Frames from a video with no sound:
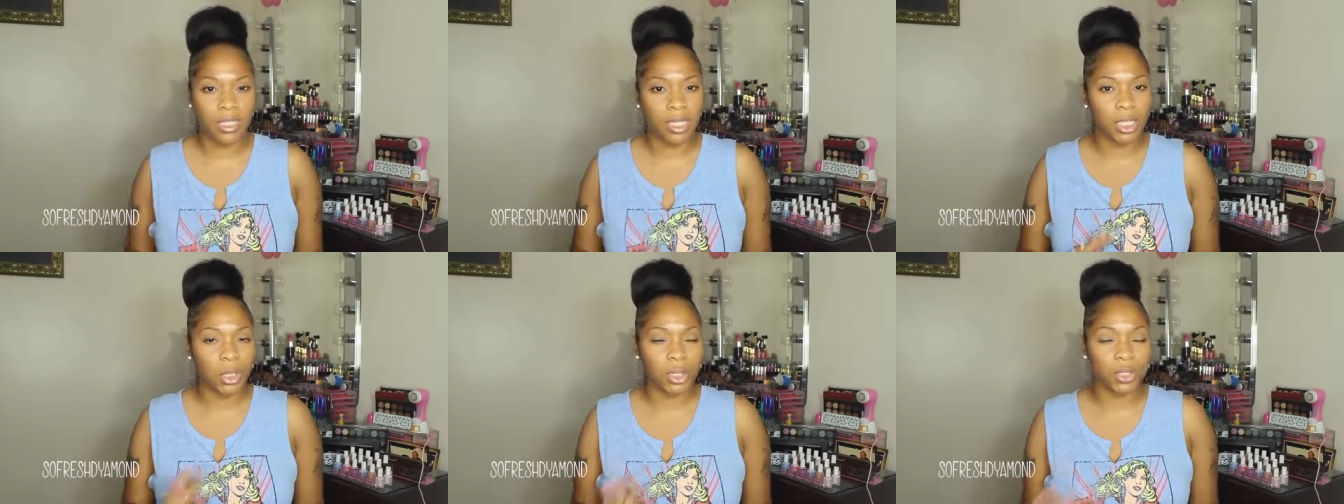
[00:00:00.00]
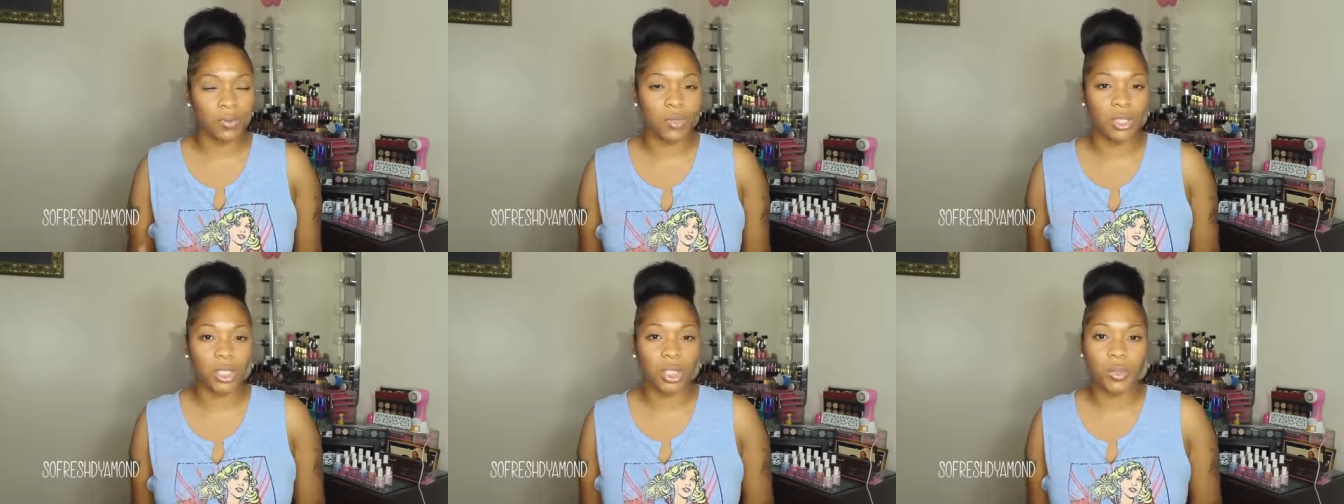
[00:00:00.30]
and I
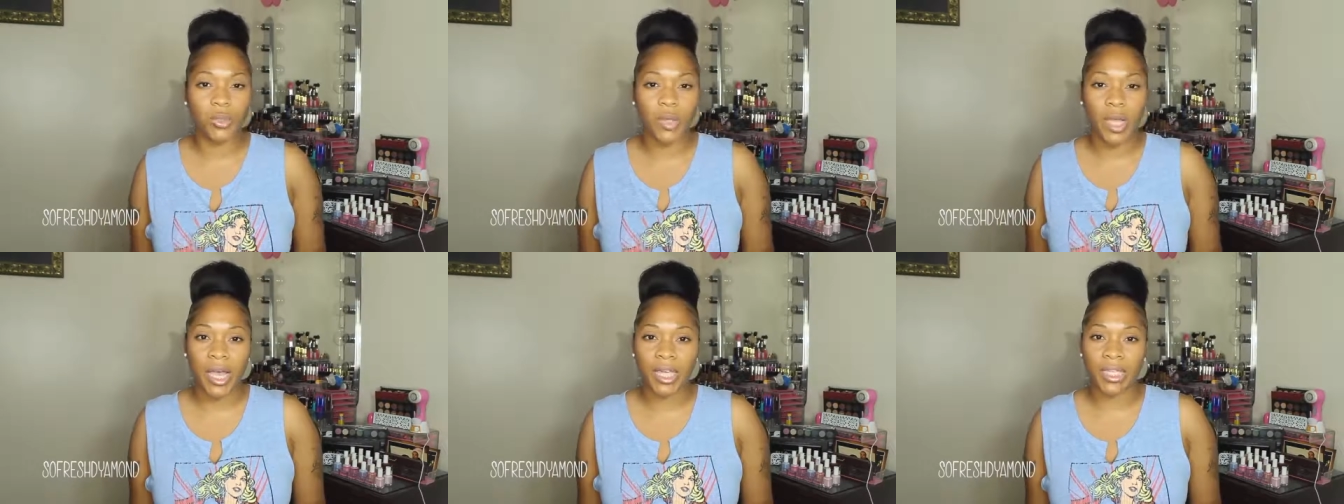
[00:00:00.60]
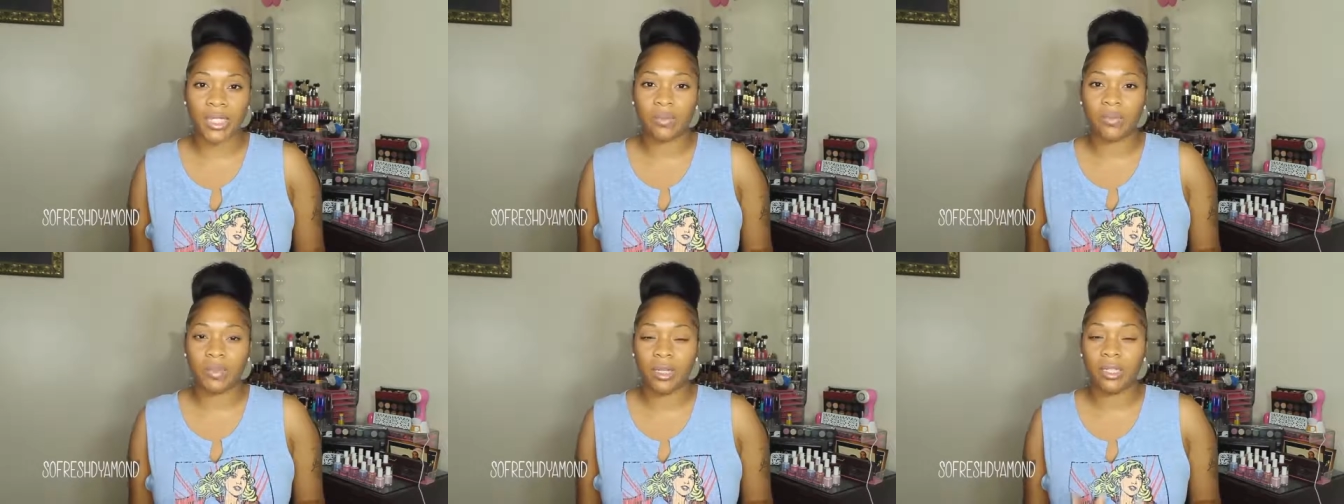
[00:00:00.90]
just wanted you
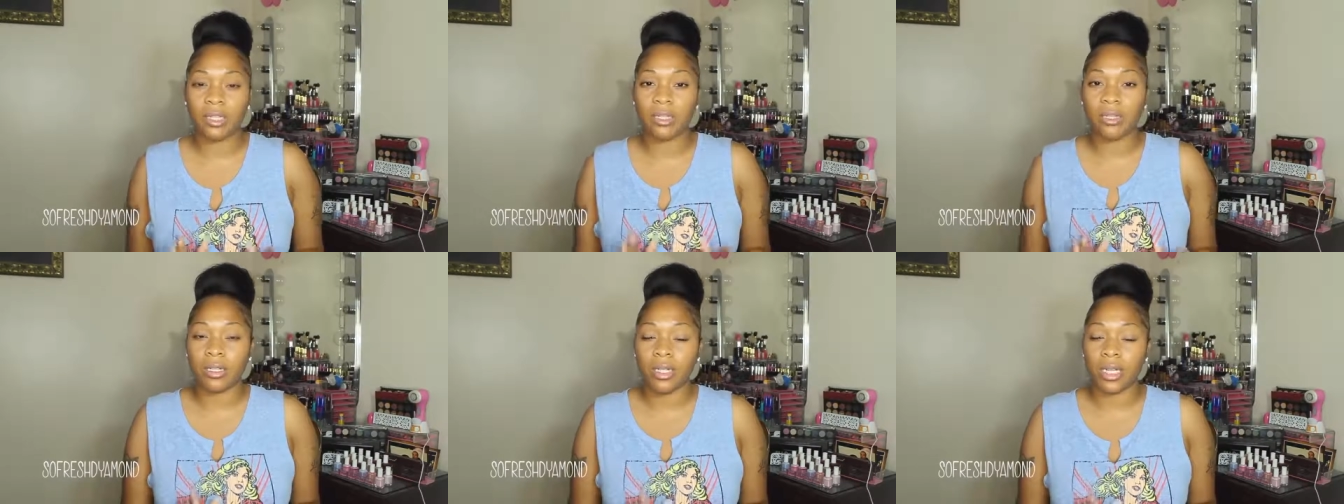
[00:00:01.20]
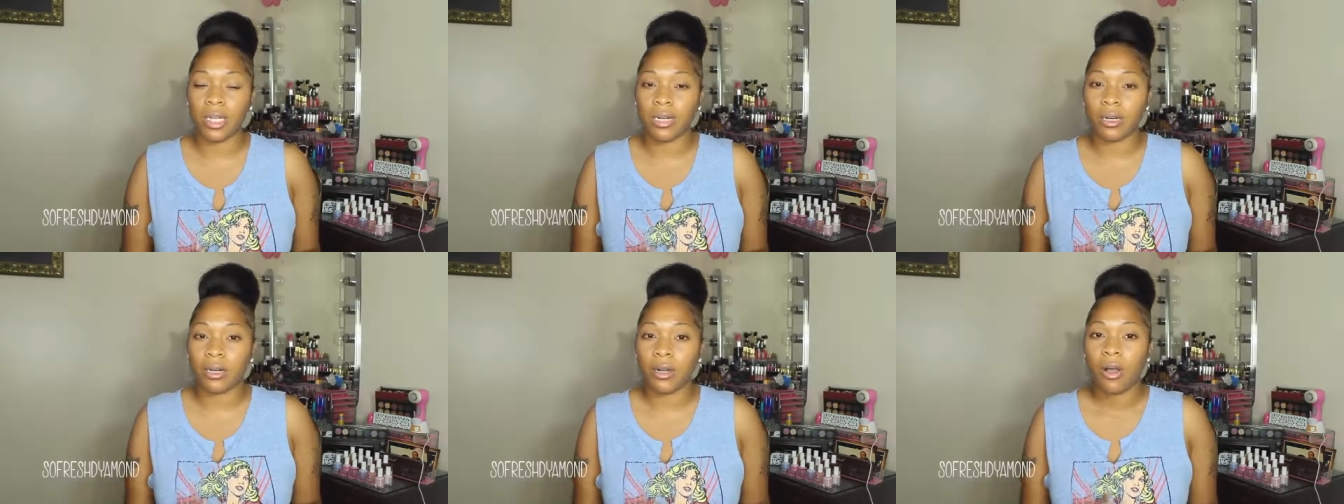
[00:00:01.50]
guys to be
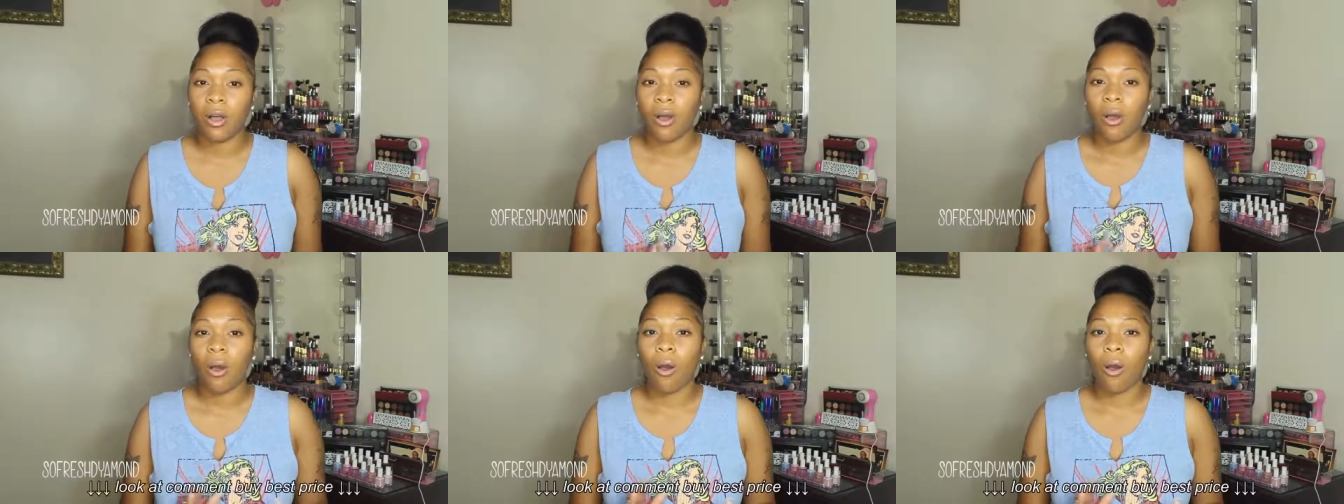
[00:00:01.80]
clear